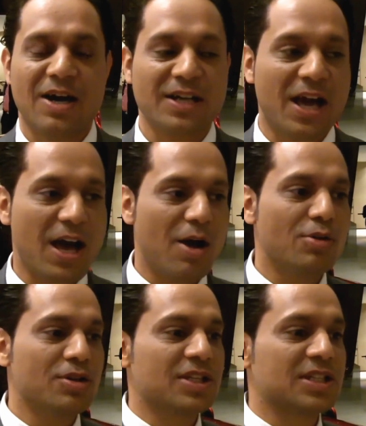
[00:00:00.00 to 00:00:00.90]
on
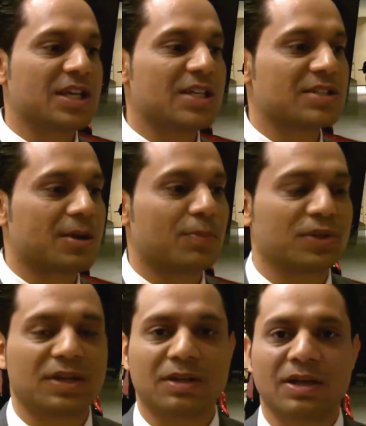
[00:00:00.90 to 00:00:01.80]
how you can take
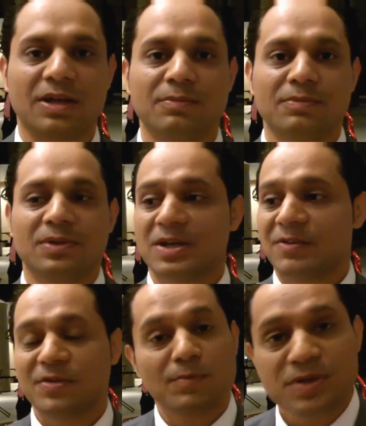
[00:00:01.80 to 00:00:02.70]
something and
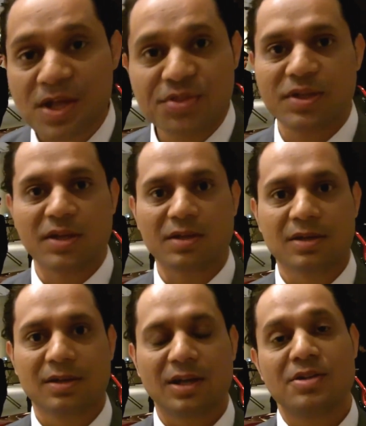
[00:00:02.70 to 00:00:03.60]
from nothing
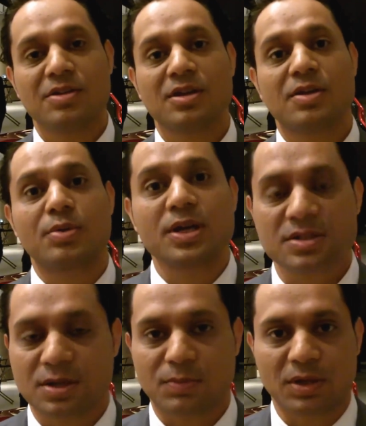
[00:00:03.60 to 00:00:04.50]
and you can
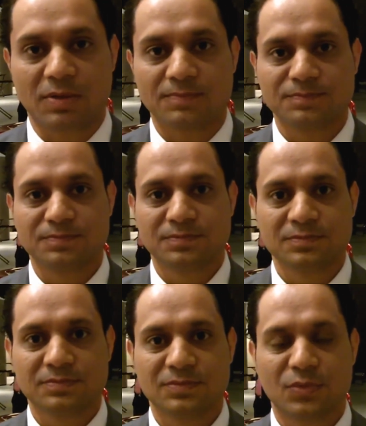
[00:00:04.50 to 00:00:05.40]
create something,
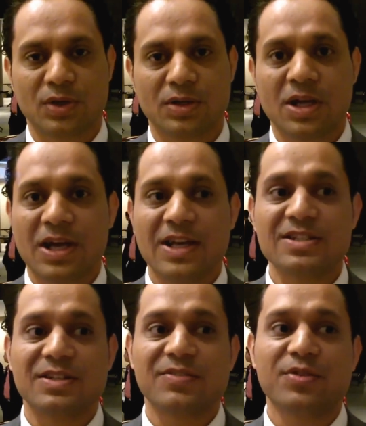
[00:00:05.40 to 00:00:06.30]
right?
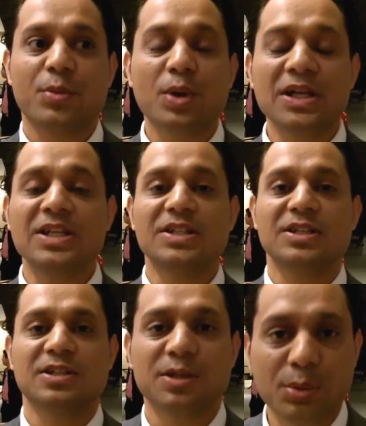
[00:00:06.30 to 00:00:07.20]
Is if you're willing
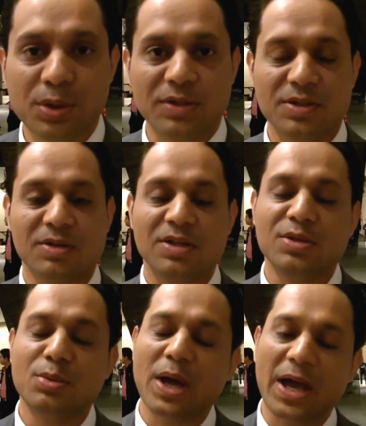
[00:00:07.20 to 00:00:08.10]
to do it, you
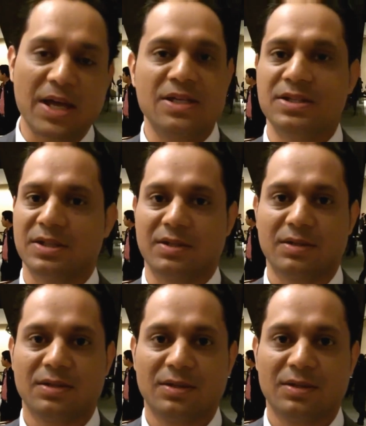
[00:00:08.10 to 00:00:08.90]
can do anything.